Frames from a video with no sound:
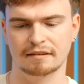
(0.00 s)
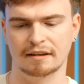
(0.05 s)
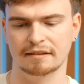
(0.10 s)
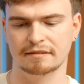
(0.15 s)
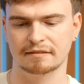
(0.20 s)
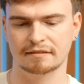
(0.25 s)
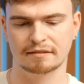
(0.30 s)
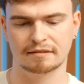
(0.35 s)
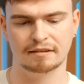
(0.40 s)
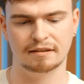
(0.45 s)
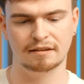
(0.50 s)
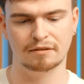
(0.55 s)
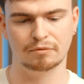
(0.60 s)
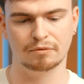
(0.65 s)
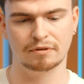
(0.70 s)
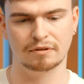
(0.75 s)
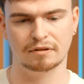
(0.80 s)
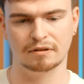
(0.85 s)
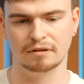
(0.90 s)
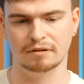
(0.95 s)
let's see,
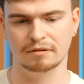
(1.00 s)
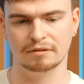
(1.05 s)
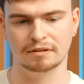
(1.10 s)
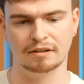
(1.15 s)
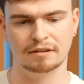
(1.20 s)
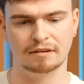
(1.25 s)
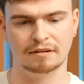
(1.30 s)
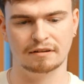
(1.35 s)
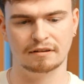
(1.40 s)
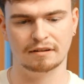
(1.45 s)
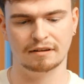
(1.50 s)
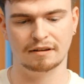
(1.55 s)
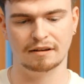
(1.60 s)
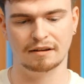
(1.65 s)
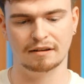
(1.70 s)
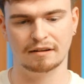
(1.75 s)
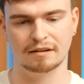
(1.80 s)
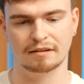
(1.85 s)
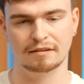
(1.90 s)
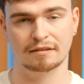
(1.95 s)
well, hold on.
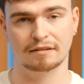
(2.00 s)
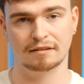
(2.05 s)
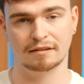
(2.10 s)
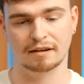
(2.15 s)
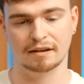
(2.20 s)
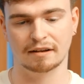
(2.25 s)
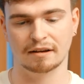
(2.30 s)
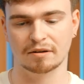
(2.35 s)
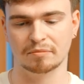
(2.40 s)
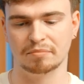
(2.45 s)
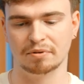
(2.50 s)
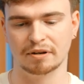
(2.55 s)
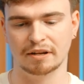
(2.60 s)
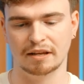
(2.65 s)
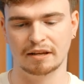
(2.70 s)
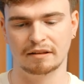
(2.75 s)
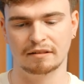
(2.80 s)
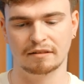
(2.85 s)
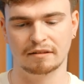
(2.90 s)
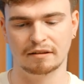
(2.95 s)
I gotta
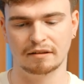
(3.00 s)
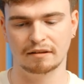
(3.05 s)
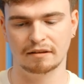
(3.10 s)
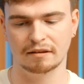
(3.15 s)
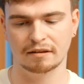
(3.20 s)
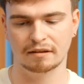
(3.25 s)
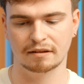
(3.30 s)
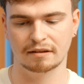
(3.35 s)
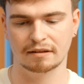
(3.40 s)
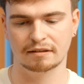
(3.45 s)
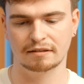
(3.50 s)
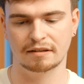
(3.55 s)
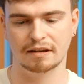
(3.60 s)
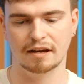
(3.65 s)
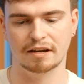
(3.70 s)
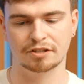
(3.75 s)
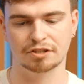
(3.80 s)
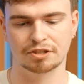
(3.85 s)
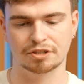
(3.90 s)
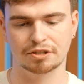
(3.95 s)
put in the
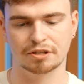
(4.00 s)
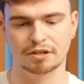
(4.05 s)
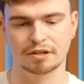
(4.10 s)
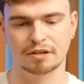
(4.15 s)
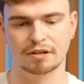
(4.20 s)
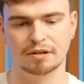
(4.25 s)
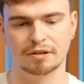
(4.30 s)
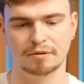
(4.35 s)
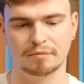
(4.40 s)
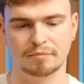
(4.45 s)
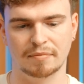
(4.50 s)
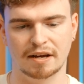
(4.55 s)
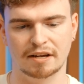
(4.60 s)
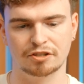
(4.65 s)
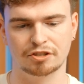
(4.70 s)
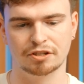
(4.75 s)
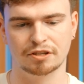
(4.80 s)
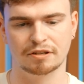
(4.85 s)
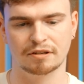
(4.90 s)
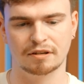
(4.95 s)
dash
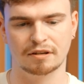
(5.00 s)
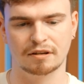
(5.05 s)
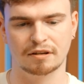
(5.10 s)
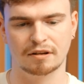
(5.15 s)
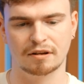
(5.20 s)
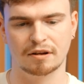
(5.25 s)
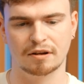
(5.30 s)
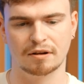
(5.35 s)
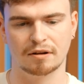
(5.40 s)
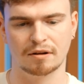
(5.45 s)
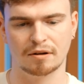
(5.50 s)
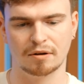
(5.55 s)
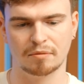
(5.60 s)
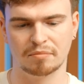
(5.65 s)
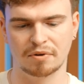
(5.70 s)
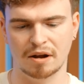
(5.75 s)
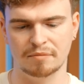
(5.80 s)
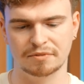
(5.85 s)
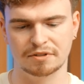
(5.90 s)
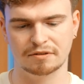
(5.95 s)
imagine
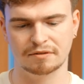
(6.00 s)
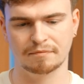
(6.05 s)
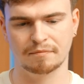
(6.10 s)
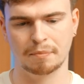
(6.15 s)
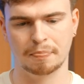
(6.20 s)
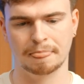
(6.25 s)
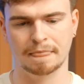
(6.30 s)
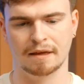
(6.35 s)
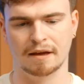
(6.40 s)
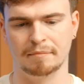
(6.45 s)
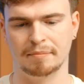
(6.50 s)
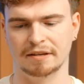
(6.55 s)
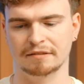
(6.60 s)
prompt and